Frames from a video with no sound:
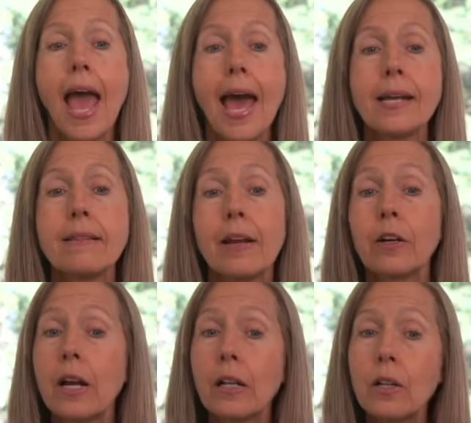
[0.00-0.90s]
And their
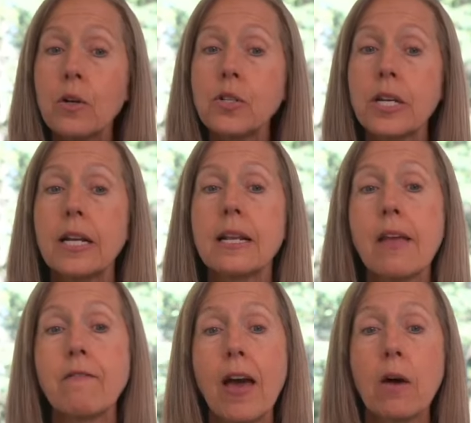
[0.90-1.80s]
conclusion,
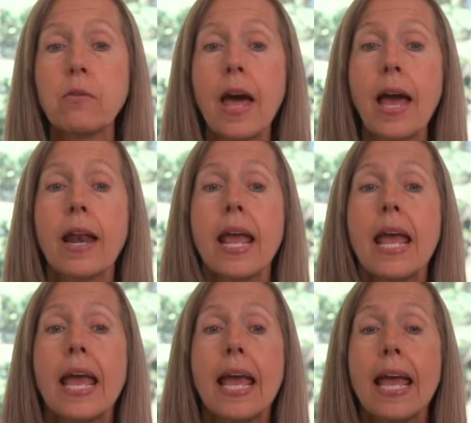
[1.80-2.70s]
they found that
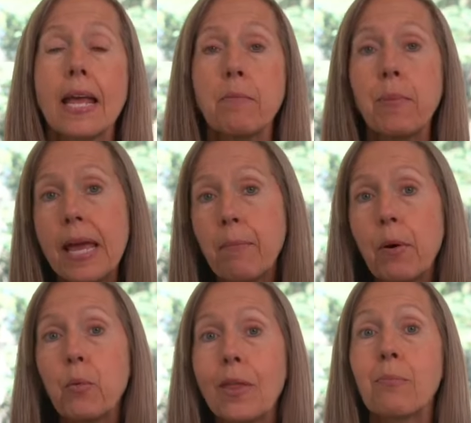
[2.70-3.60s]
in
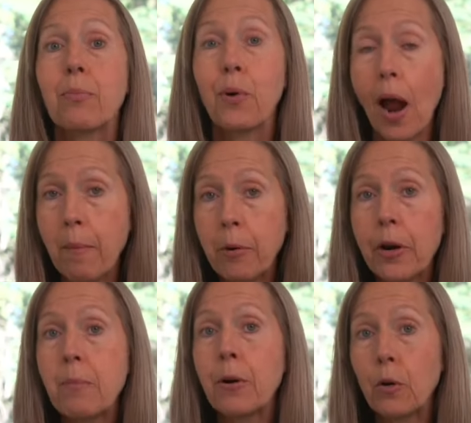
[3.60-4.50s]
people with
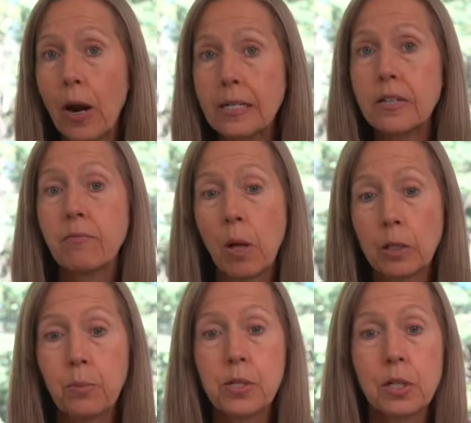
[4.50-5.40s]
primary progressive
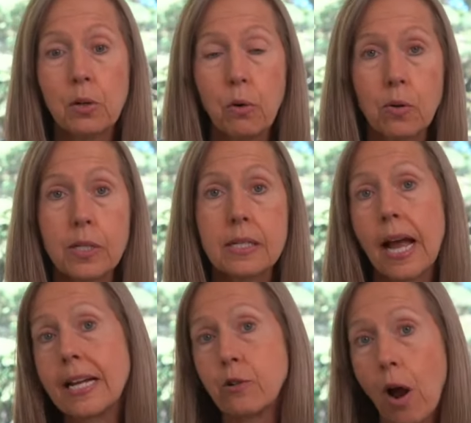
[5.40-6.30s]
multiple sclerosis,
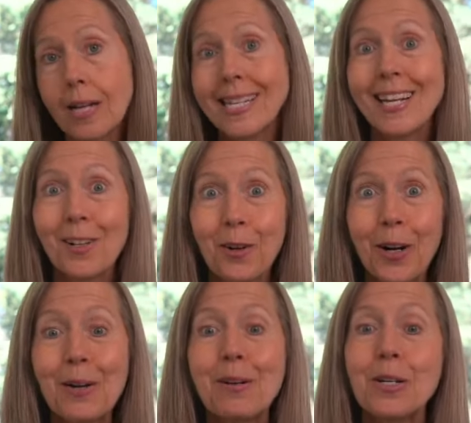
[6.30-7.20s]

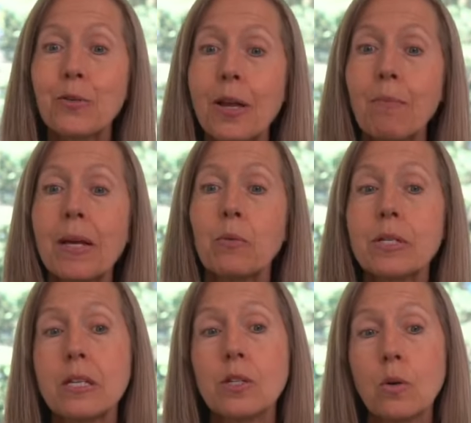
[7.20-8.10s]
hydroxychloroquine treatment
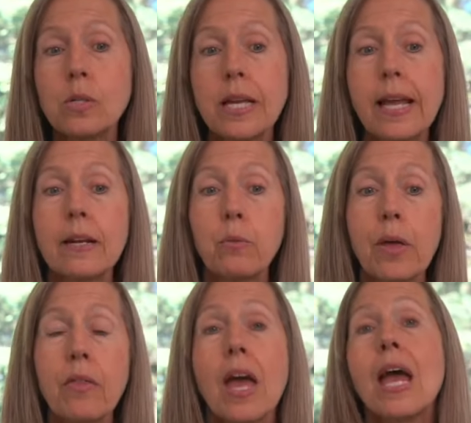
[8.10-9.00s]
was associated
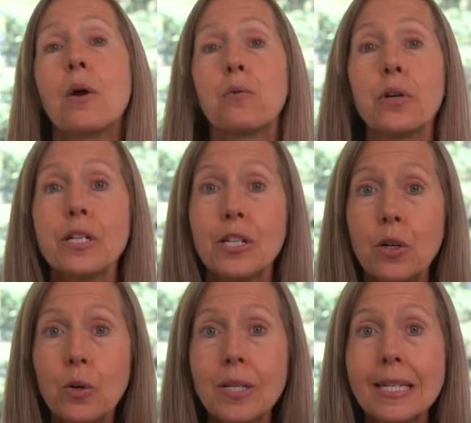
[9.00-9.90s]
with
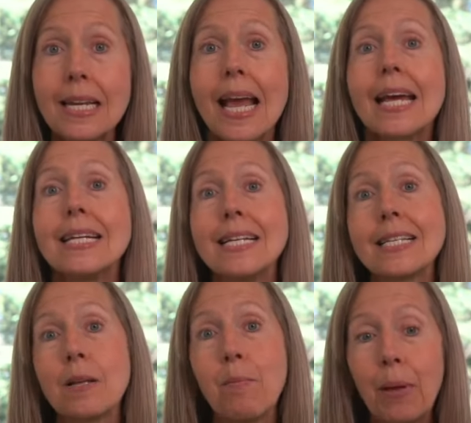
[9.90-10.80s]
reduced
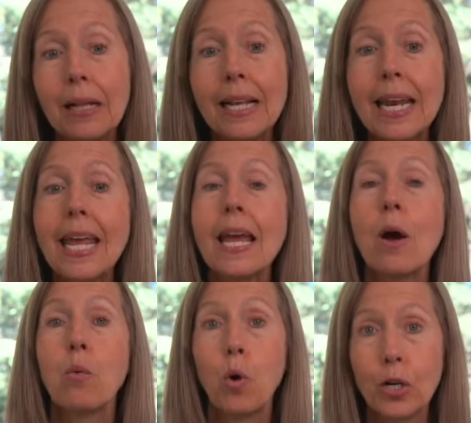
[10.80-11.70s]
disability
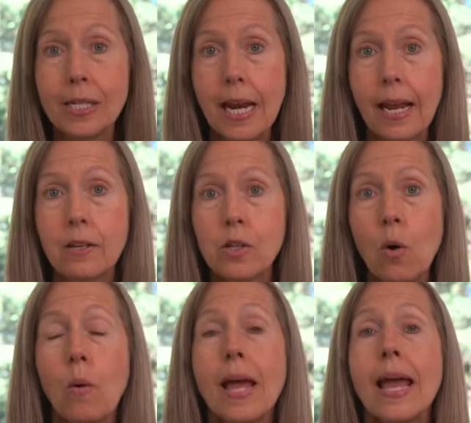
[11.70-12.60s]
worsening.
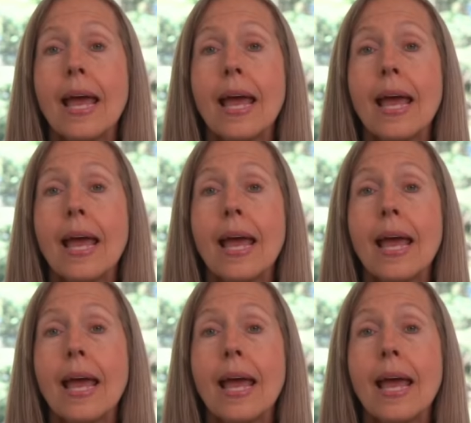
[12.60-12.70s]
So